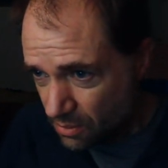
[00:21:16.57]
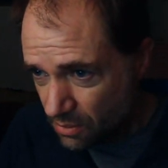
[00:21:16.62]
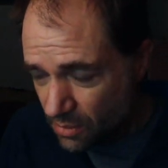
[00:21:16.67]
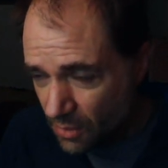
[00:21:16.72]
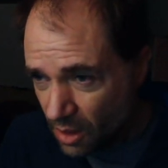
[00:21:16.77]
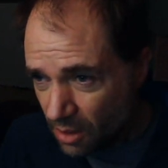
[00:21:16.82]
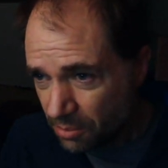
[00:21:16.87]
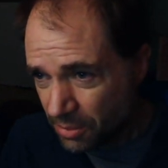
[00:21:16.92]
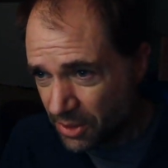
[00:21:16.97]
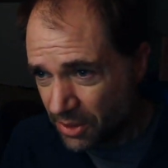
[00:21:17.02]

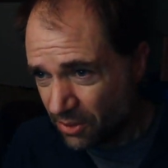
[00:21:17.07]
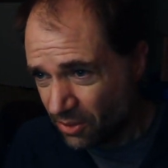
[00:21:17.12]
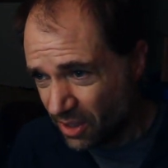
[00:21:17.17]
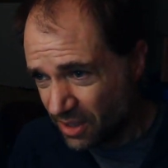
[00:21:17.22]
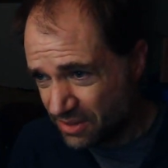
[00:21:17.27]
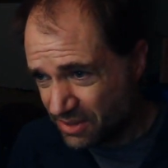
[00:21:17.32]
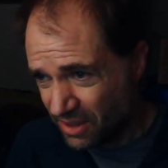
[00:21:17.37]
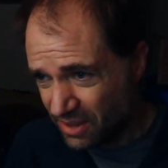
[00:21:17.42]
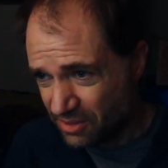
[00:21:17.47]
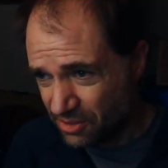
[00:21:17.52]
But the
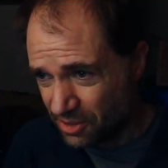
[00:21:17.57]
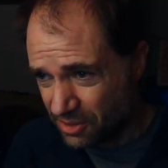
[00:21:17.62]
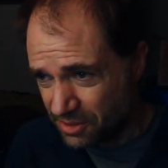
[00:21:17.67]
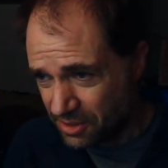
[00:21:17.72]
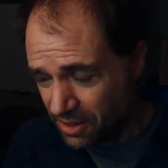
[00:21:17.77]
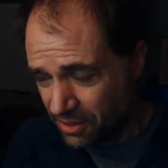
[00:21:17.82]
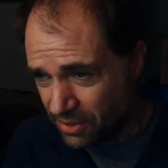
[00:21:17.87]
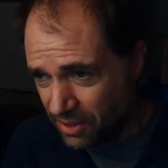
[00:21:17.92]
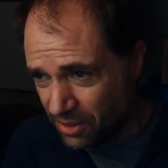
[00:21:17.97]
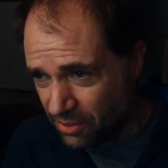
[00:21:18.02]
Los Angeles
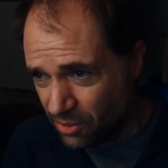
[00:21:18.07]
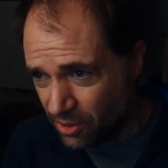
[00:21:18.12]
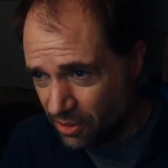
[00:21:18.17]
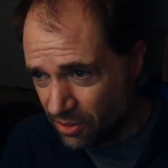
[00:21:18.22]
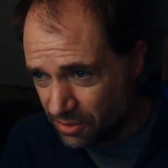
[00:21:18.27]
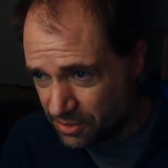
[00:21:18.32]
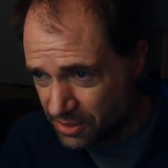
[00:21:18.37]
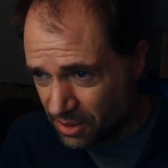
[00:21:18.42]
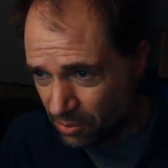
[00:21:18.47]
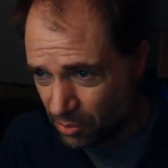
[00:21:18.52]
Cathedral,
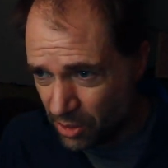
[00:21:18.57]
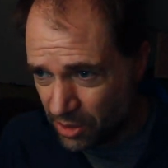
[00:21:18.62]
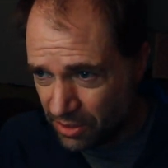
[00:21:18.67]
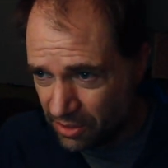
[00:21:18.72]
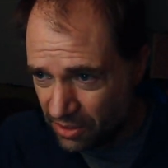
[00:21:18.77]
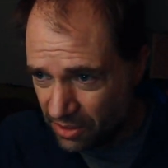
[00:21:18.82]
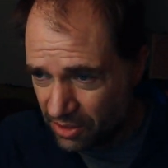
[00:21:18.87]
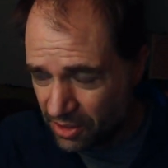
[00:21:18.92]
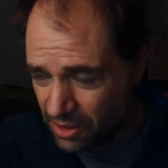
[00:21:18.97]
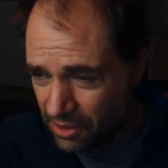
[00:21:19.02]
someone
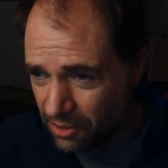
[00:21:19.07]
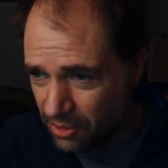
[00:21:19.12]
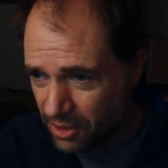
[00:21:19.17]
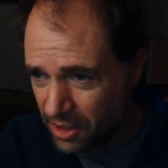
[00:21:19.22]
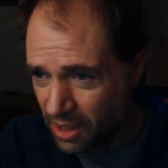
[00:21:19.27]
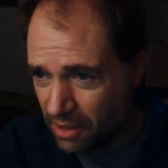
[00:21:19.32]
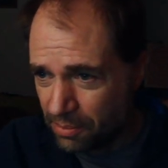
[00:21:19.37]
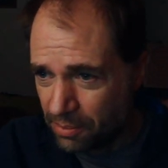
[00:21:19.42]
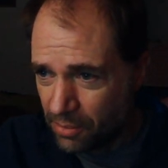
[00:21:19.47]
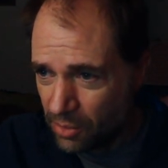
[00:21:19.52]
you can look
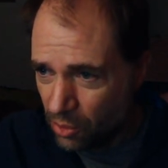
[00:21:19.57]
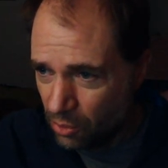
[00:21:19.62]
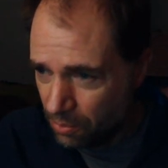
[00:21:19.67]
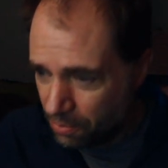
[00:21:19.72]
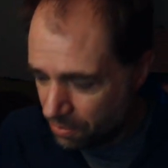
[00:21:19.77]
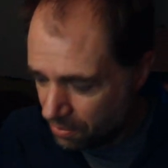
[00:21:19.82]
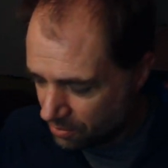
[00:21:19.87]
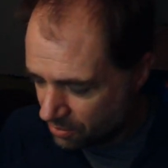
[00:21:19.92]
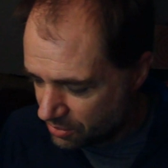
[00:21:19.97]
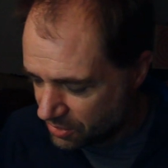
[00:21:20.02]
up who
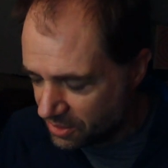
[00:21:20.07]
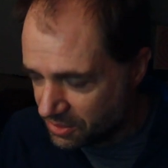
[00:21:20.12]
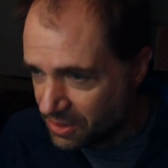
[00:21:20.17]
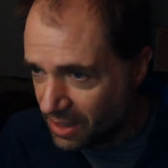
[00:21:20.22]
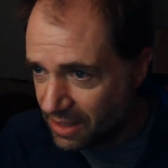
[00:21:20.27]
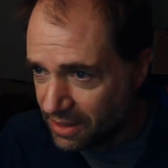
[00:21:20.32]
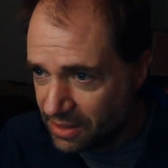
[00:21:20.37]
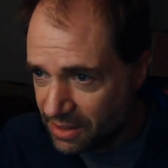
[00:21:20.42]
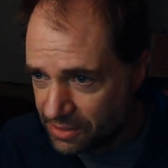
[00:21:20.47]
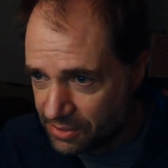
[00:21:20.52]

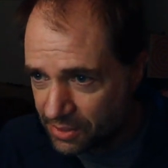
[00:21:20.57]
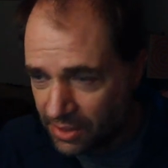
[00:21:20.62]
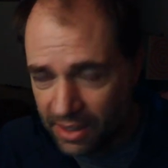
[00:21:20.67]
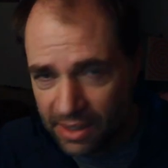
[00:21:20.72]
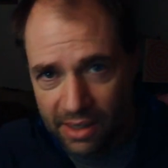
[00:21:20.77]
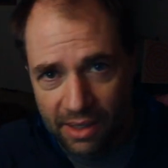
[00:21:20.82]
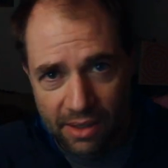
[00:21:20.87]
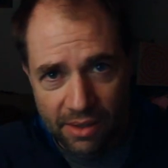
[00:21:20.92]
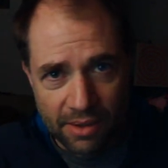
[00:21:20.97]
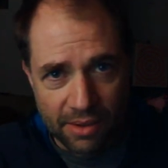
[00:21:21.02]
designed this
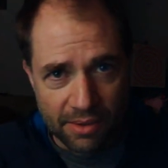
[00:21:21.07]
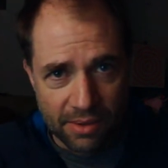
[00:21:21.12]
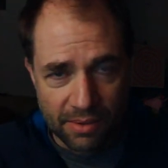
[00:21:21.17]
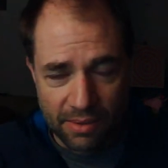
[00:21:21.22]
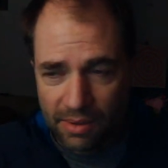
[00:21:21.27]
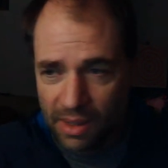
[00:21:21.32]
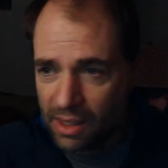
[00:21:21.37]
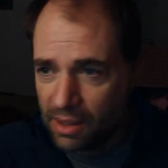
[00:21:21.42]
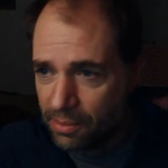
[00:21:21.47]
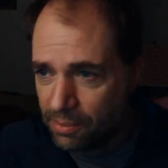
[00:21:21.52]
thing and
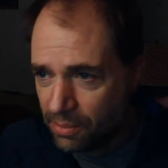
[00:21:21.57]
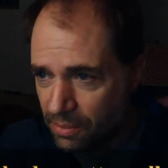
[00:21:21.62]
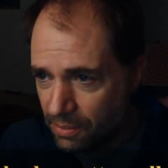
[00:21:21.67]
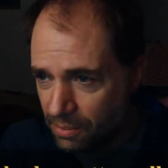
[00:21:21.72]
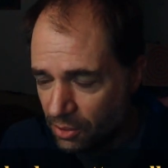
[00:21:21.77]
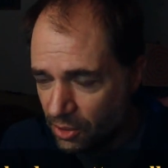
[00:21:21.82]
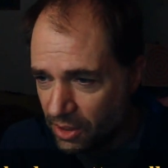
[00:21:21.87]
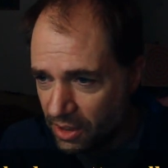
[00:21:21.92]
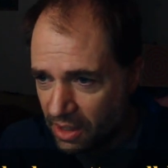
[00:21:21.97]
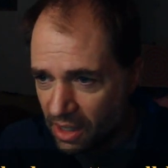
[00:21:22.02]

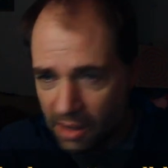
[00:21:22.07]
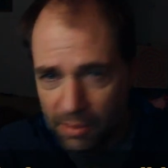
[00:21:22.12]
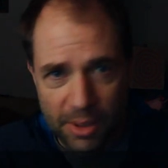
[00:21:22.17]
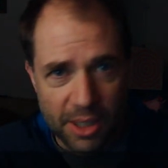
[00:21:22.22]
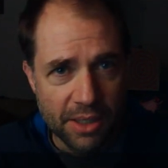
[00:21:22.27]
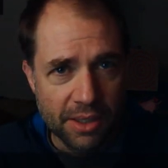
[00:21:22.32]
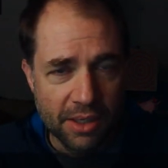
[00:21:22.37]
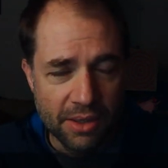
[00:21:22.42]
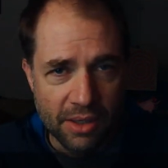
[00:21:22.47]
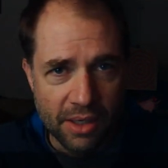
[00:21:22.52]
put a
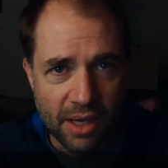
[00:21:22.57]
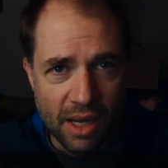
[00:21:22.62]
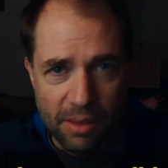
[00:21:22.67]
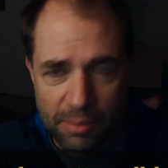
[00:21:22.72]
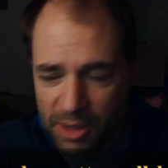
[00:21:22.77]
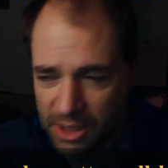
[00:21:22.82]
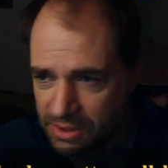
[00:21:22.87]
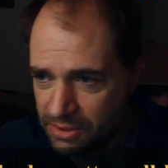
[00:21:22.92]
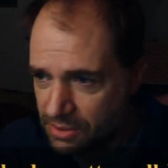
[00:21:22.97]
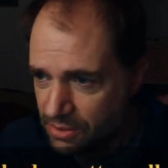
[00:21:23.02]
comment in the
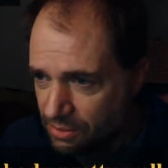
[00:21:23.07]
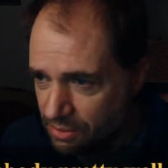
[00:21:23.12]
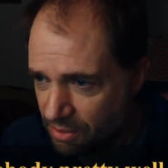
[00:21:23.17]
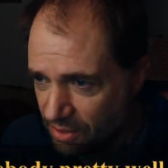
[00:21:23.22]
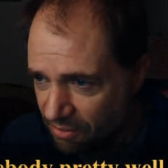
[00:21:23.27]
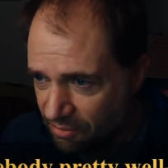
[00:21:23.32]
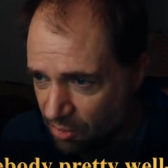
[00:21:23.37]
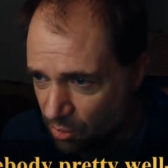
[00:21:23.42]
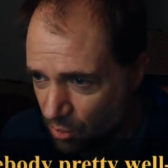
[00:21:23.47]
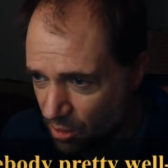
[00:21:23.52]
comments
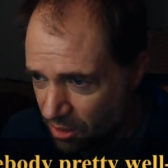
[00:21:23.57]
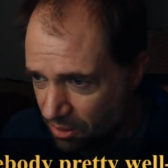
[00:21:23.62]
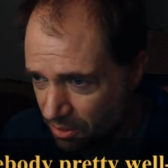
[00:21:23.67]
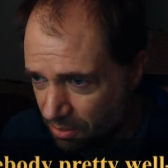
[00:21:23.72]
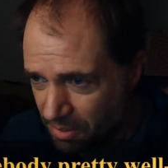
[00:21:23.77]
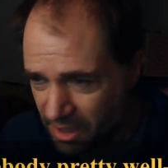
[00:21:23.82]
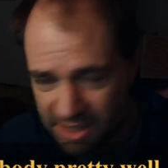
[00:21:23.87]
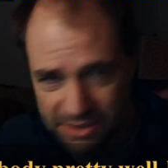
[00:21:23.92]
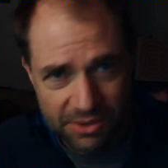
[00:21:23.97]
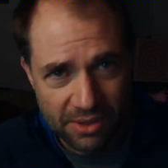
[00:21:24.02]
if you want.
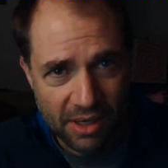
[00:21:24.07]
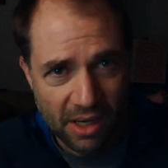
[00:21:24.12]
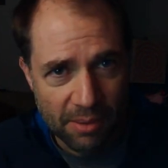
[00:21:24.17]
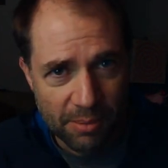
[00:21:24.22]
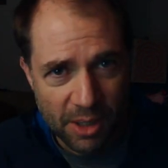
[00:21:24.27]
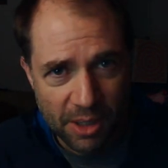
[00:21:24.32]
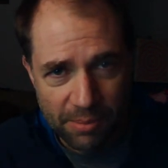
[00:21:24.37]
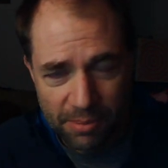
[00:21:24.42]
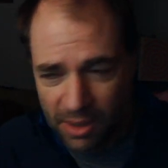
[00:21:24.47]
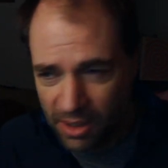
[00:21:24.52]
Mash the
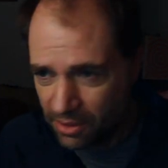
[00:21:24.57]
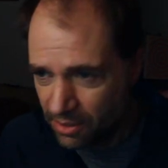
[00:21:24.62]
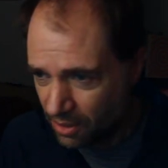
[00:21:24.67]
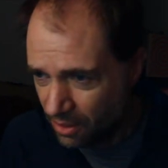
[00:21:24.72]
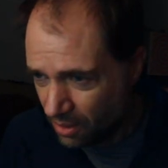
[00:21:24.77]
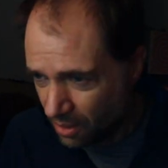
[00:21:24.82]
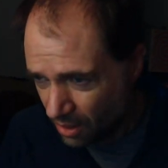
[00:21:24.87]
comment button.